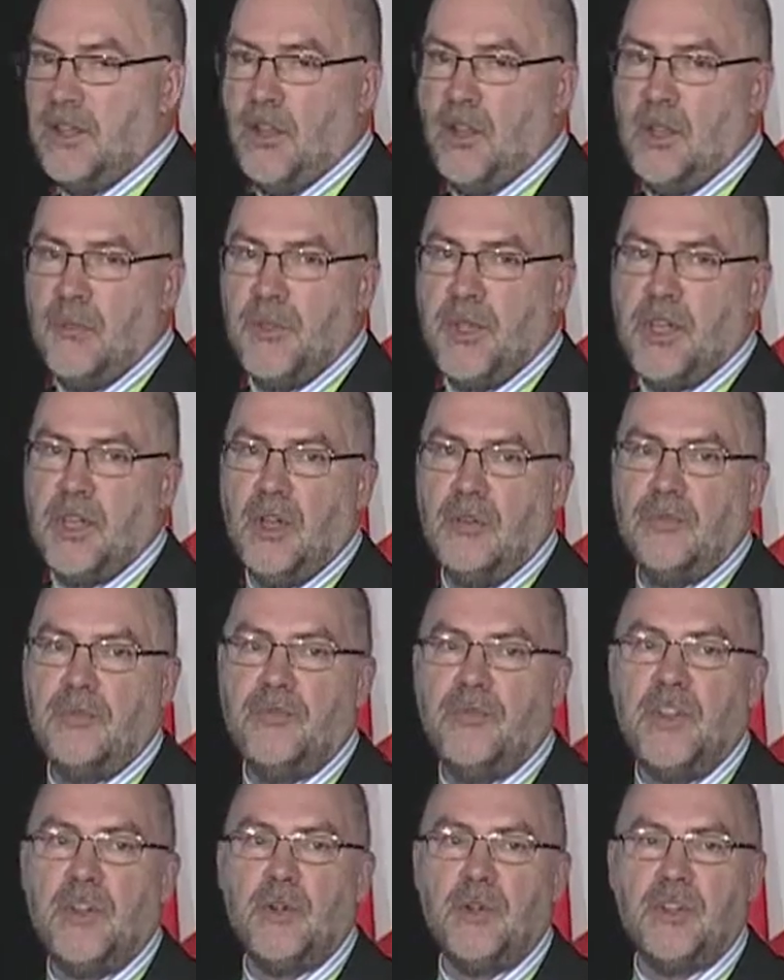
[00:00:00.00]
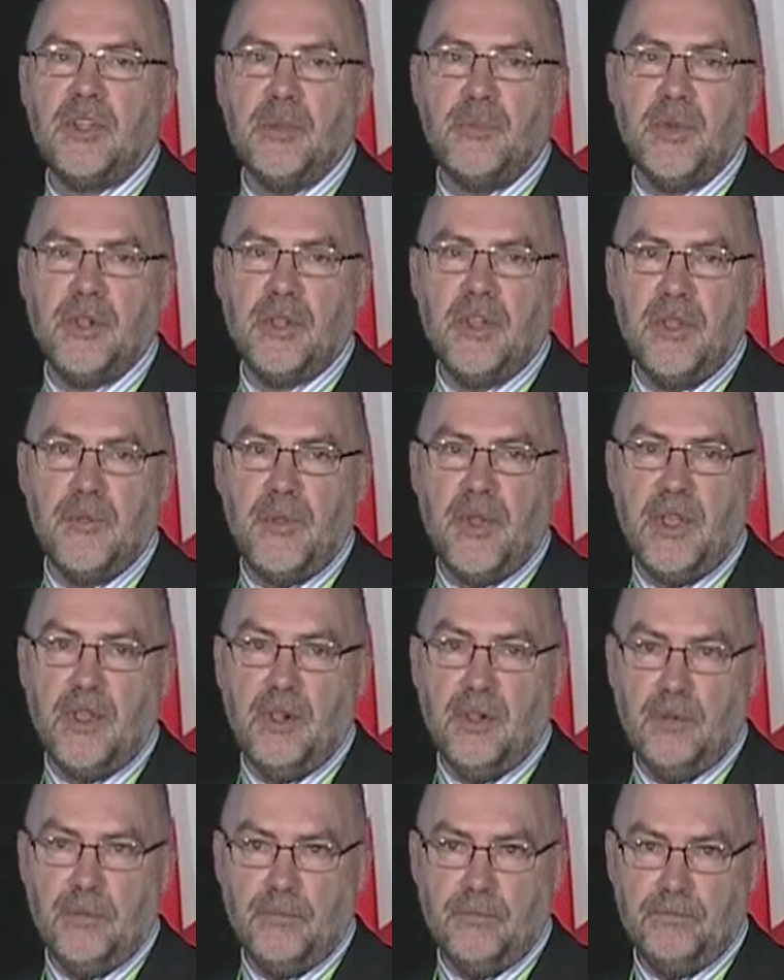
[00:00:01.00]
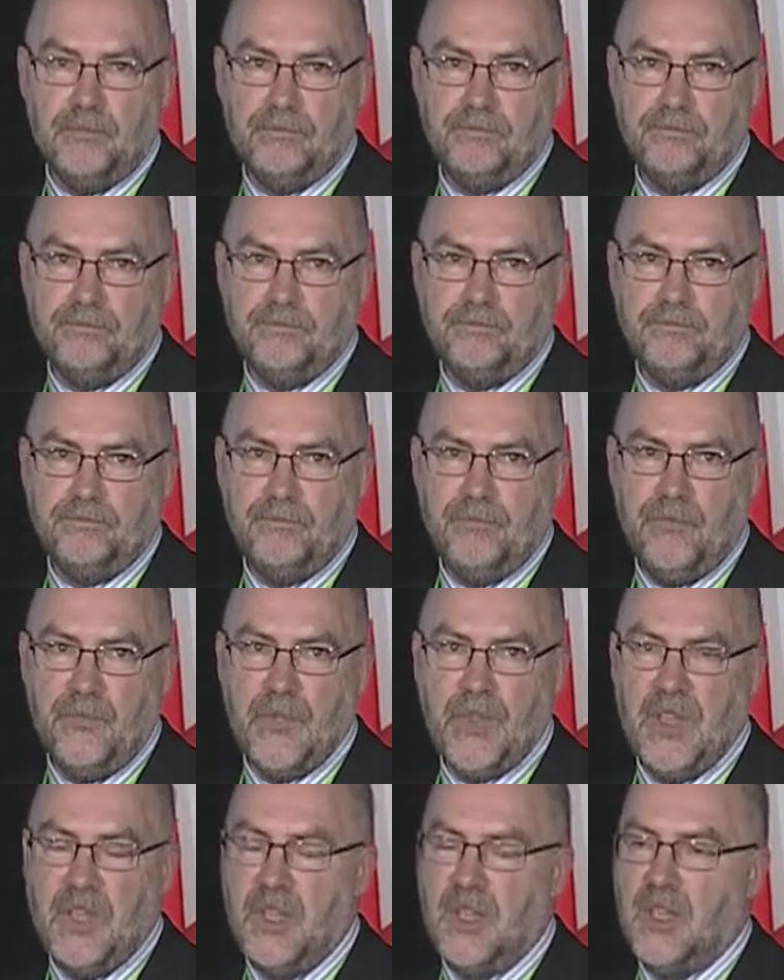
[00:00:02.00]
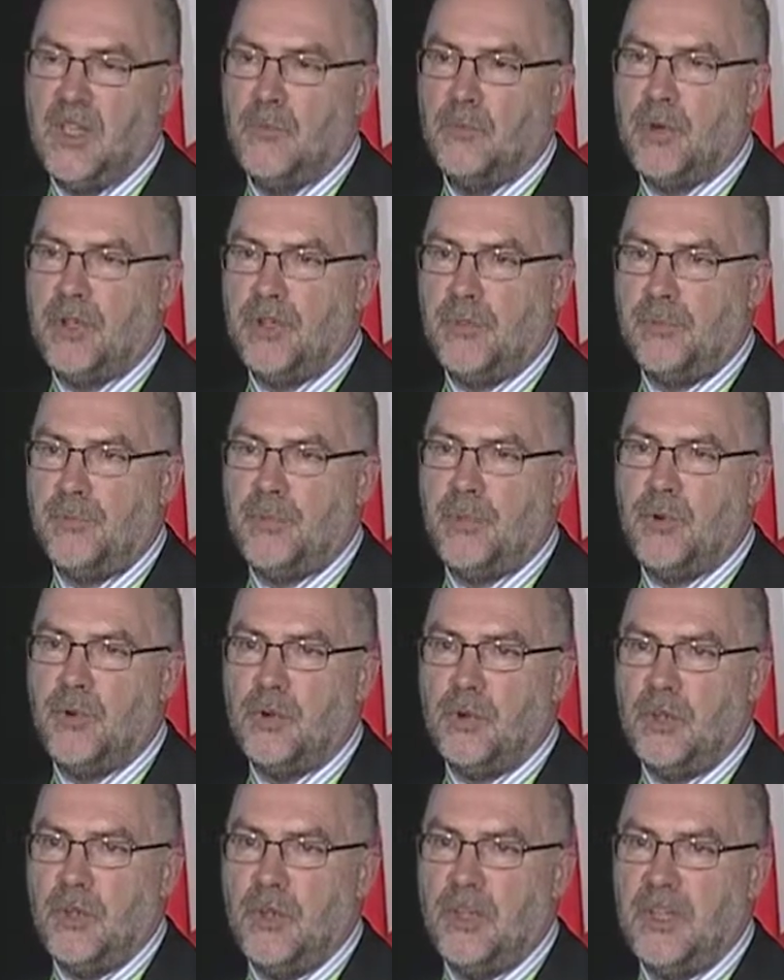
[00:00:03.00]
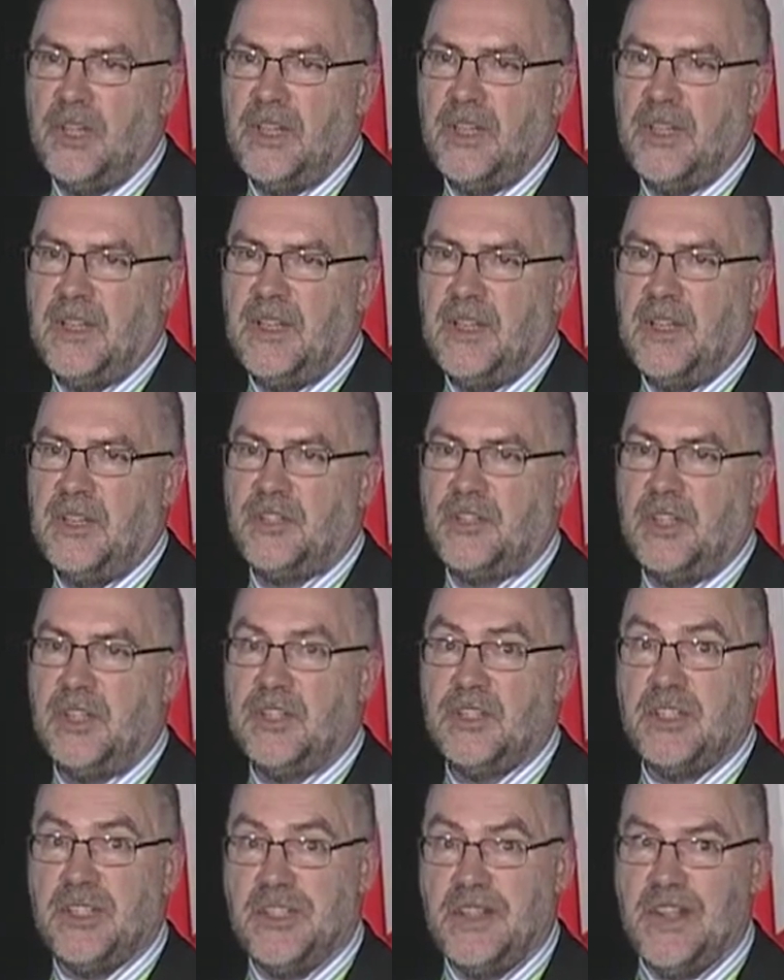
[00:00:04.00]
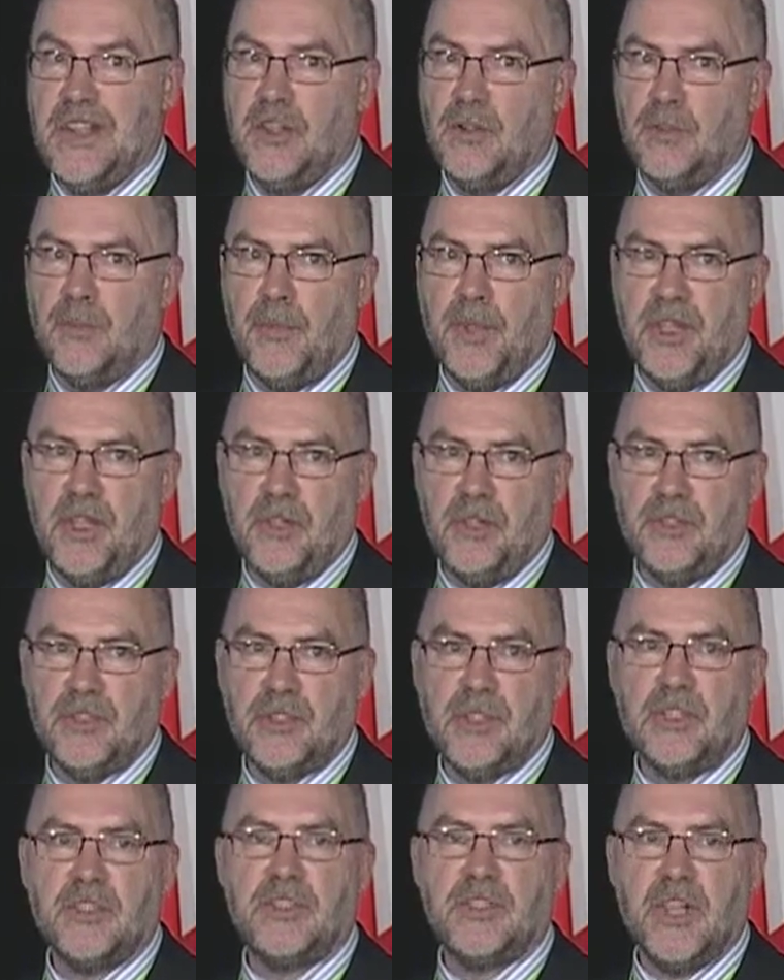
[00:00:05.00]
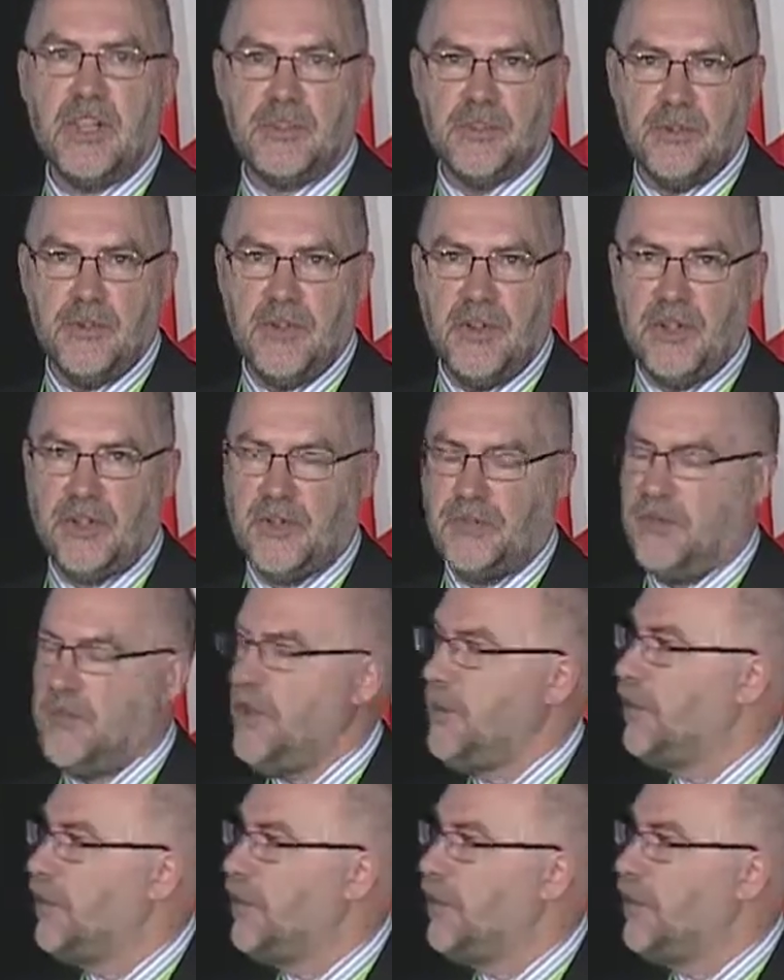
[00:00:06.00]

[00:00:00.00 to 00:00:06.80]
and they all become phenotypically male. But the pool is these neo-males, sex-reversed